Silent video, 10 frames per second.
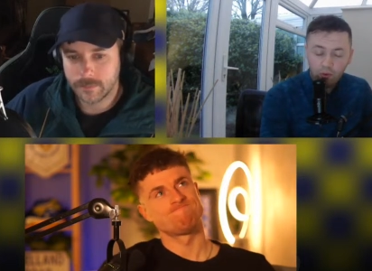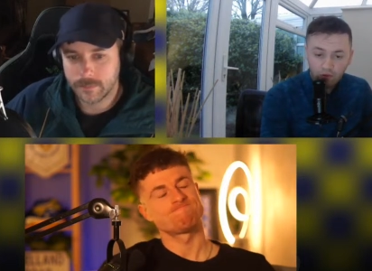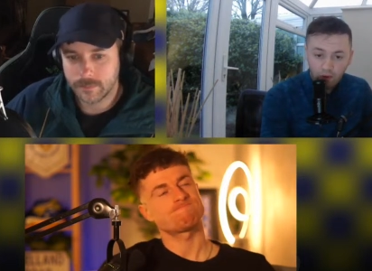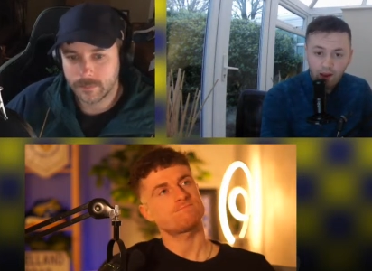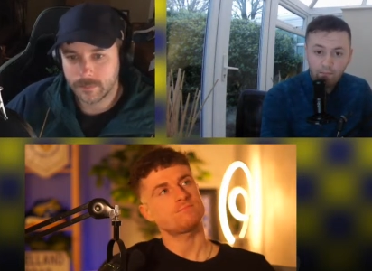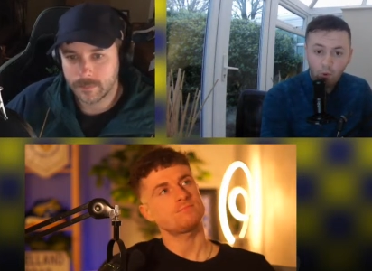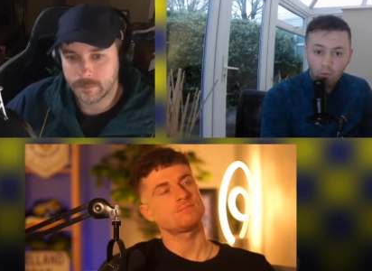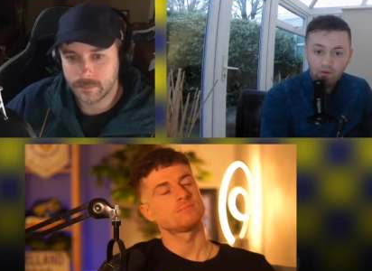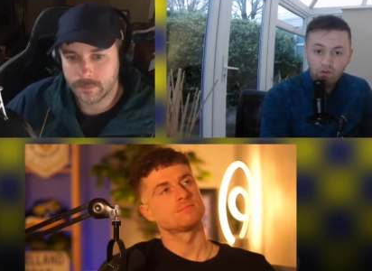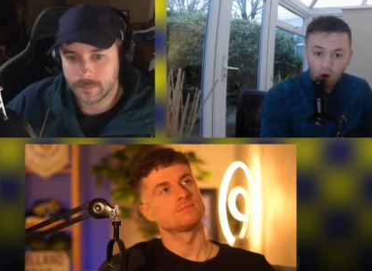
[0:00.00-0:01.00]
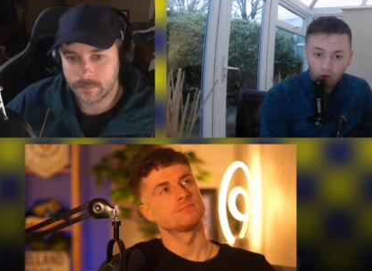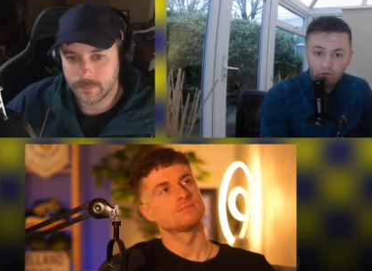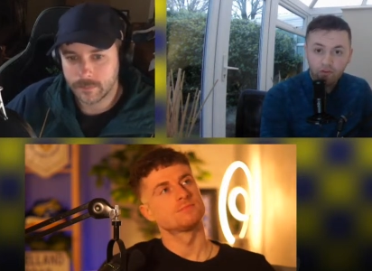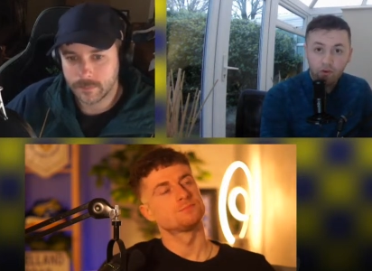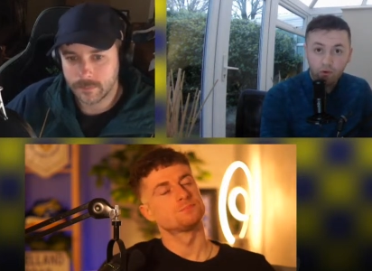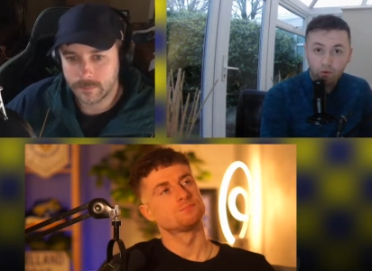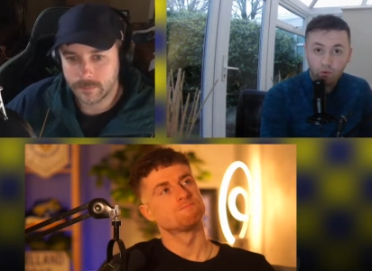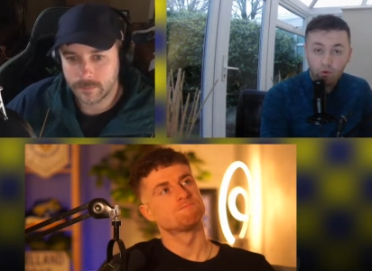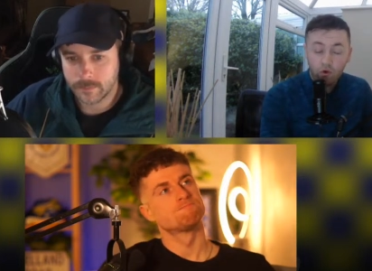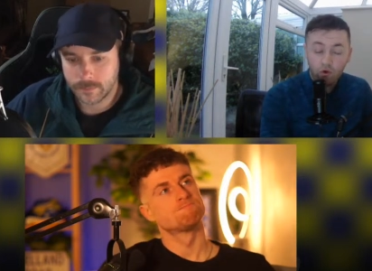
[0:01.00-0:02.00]
Speaker 1: do it, but we've got
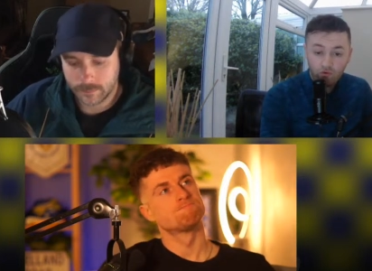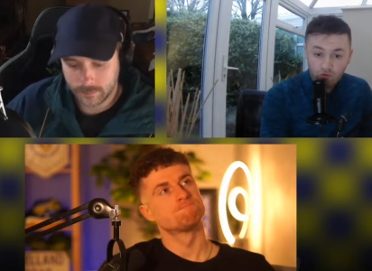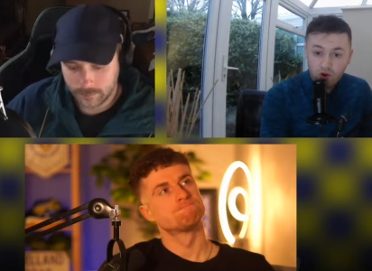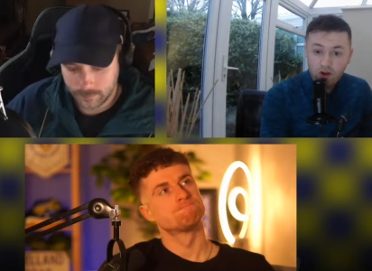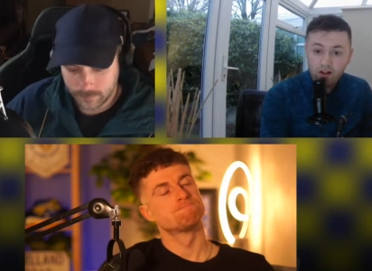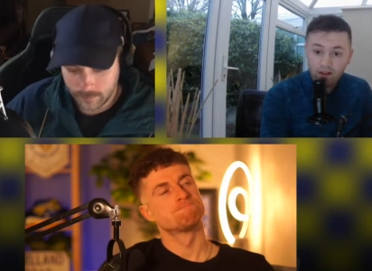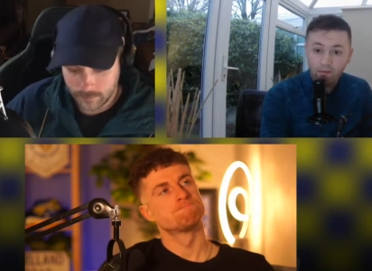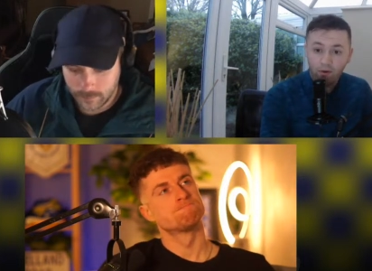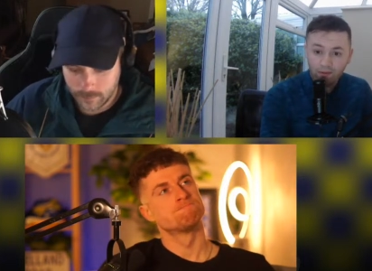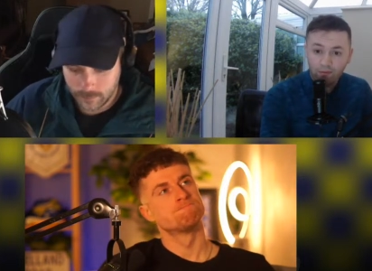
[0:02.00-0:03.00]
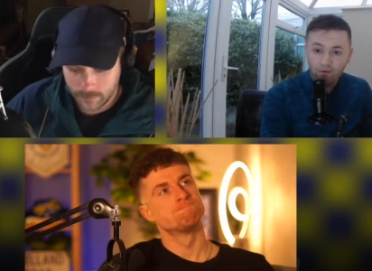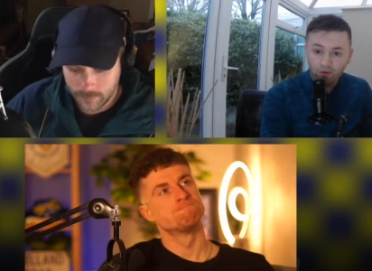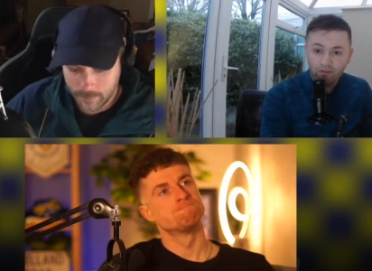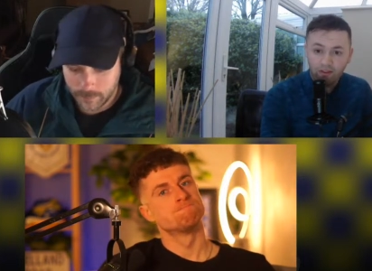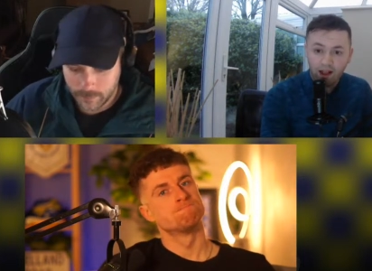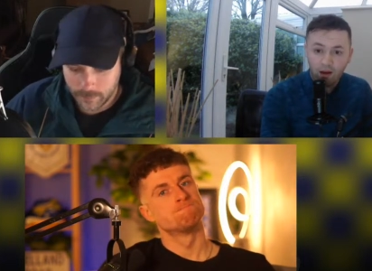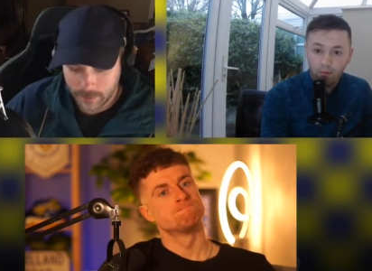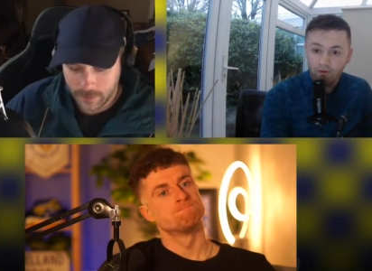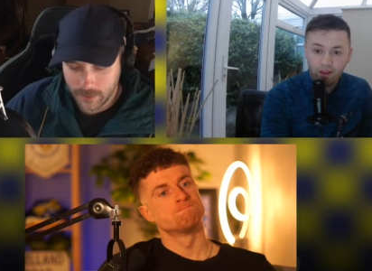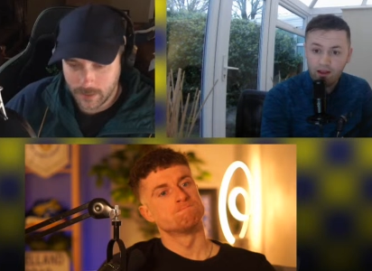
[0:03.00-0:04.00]
to really put Ipswich under now,
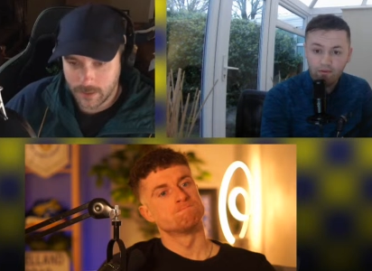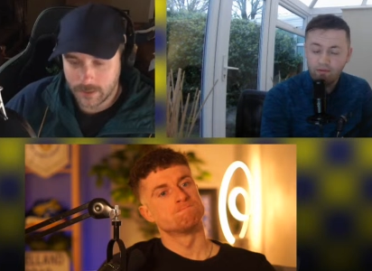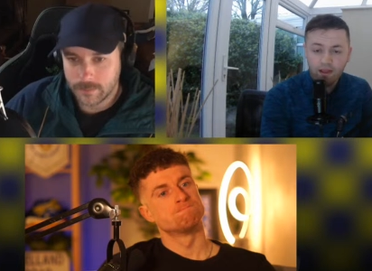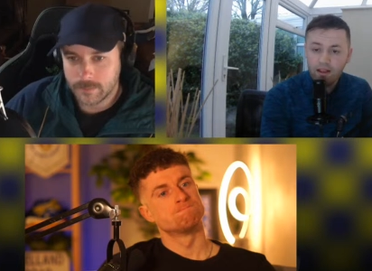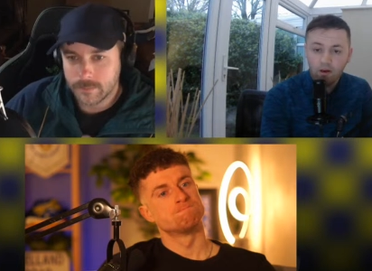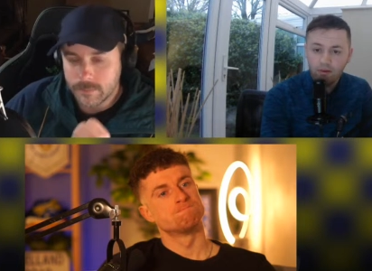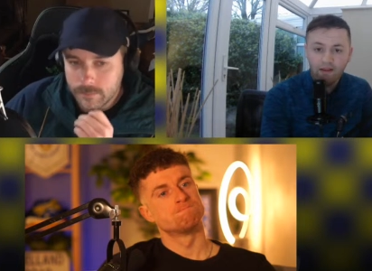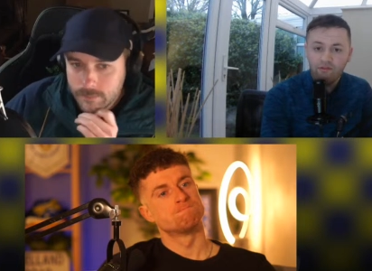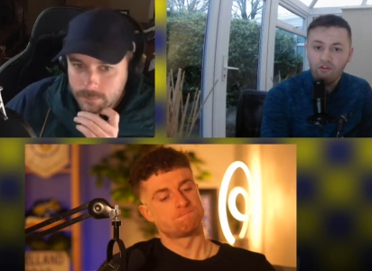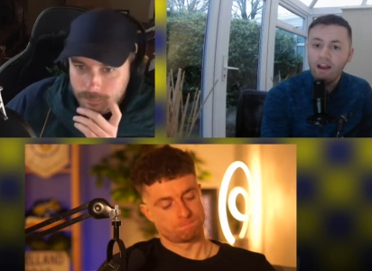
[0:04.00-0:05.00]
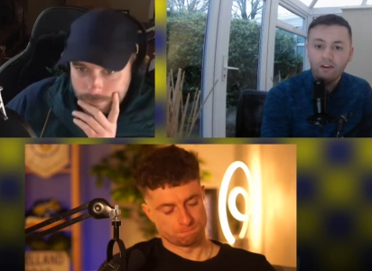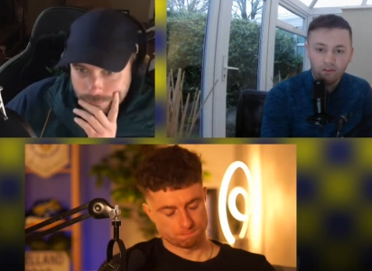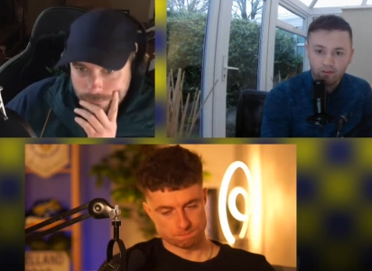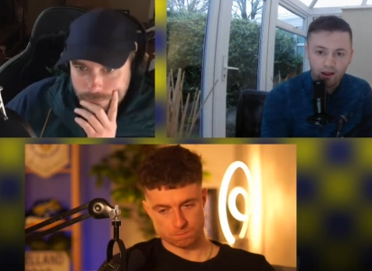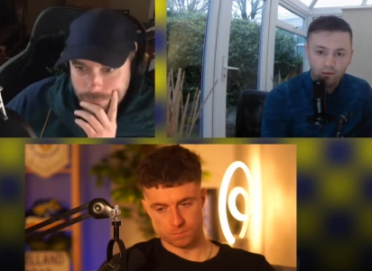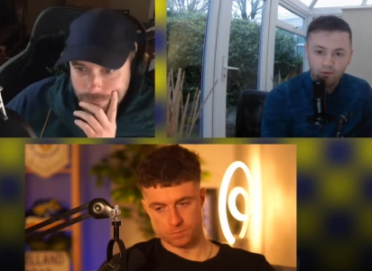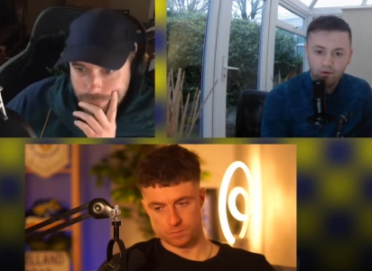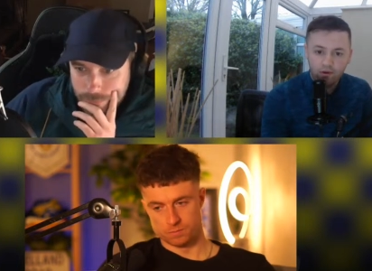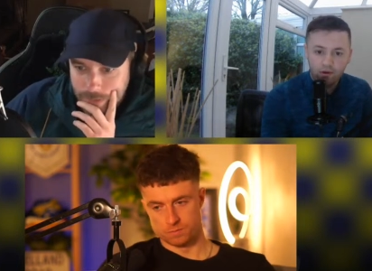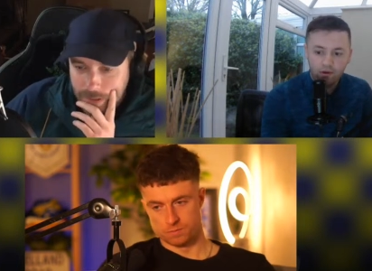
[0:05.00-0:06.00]
because they're, they're not playing for ages now.
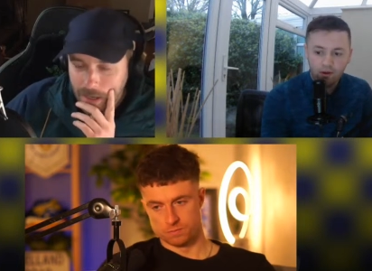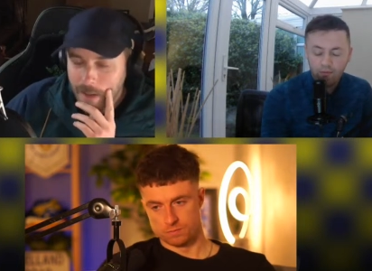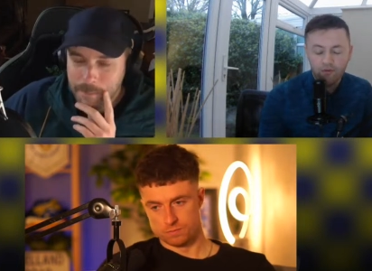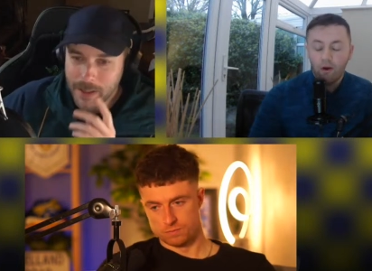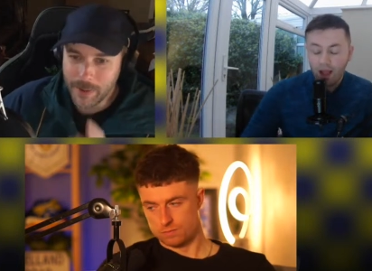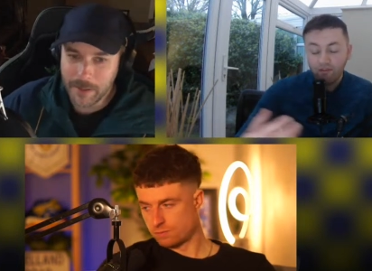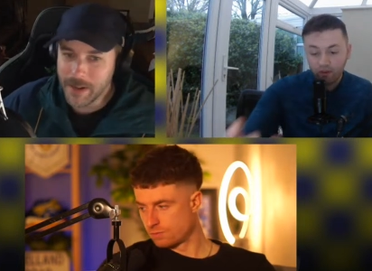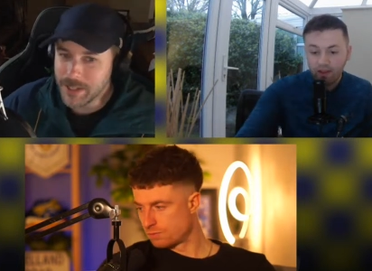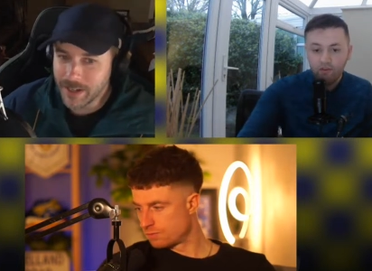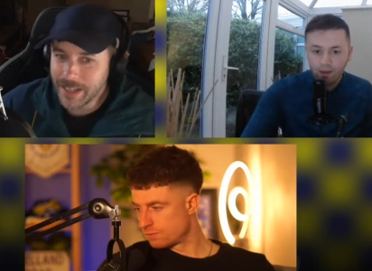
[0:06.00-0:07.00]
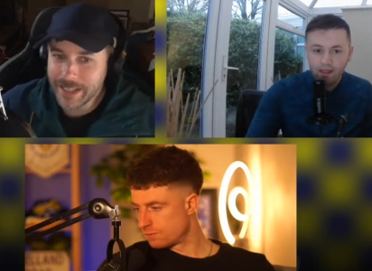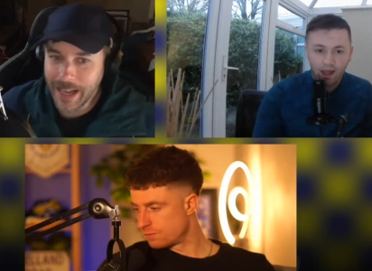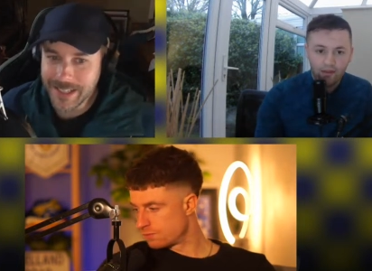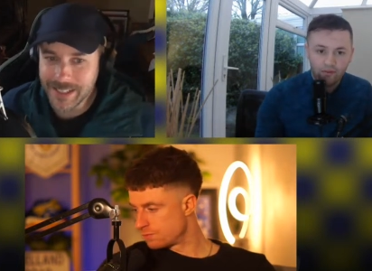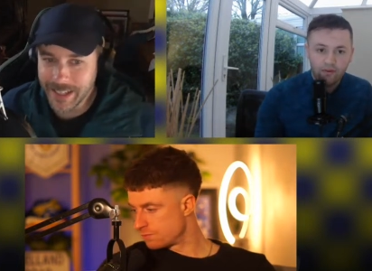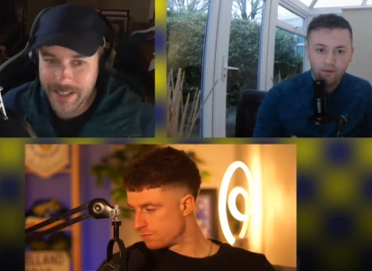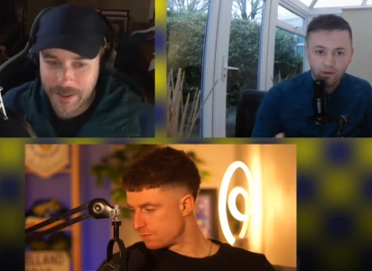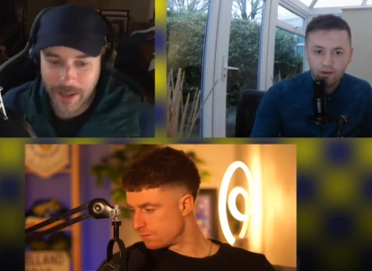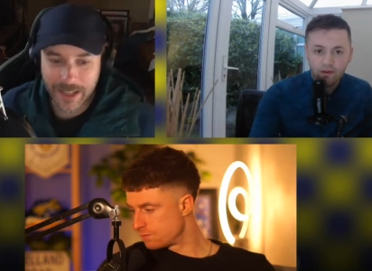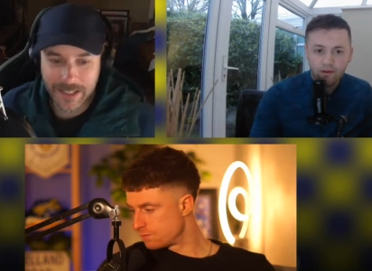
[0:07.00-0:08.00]
Speaker 2: Uh, sorry, by the way, I'm not trying to gaslight
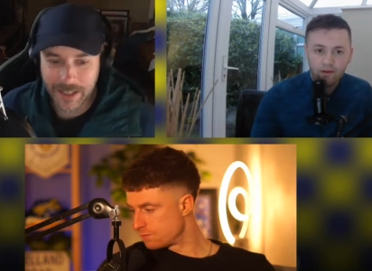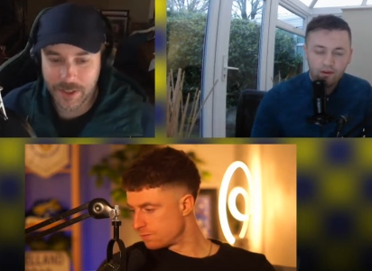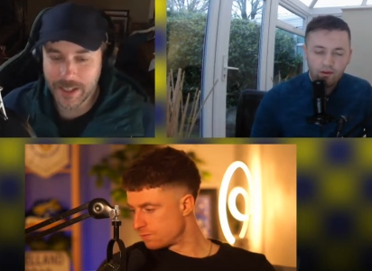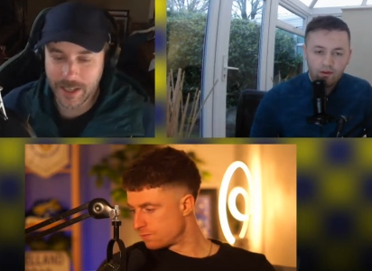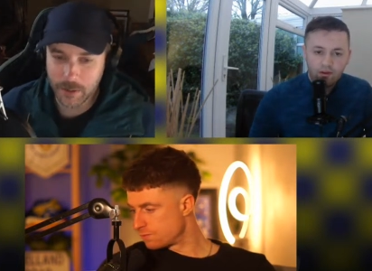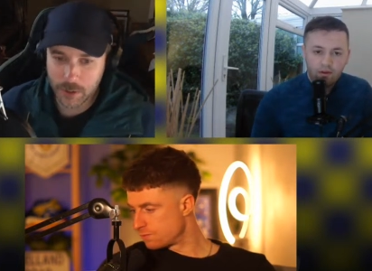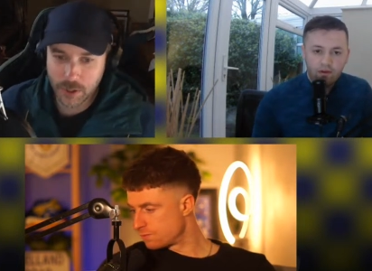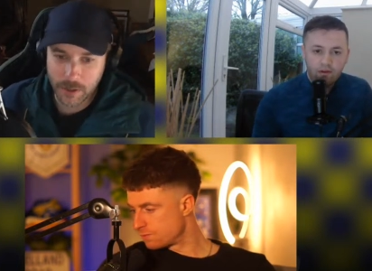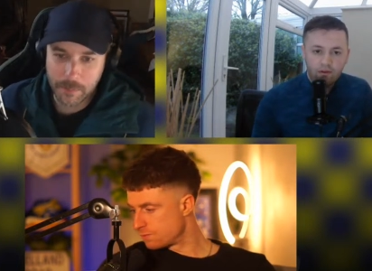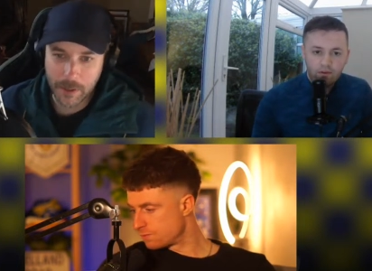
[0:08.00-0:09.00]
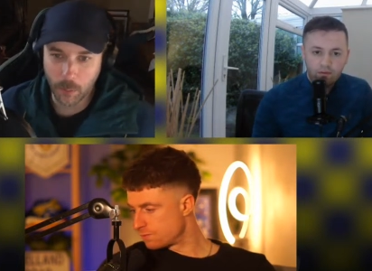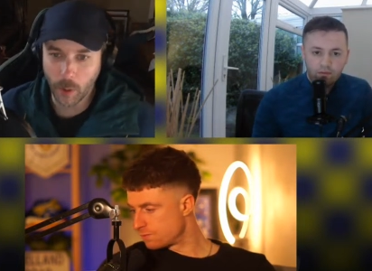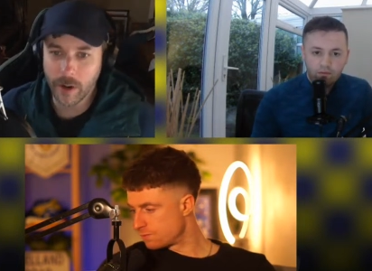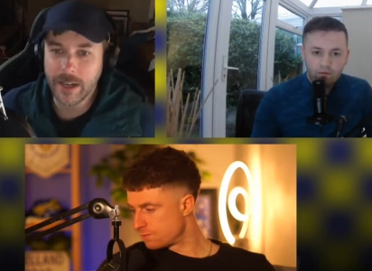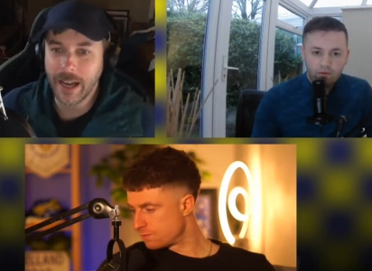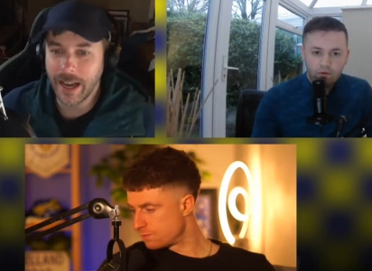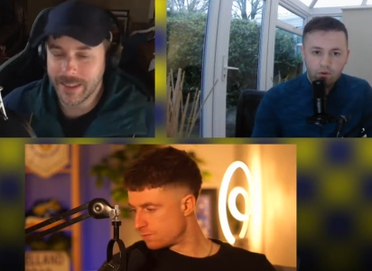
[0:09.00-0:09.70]
you guys into thinking you shouldn't be worried. I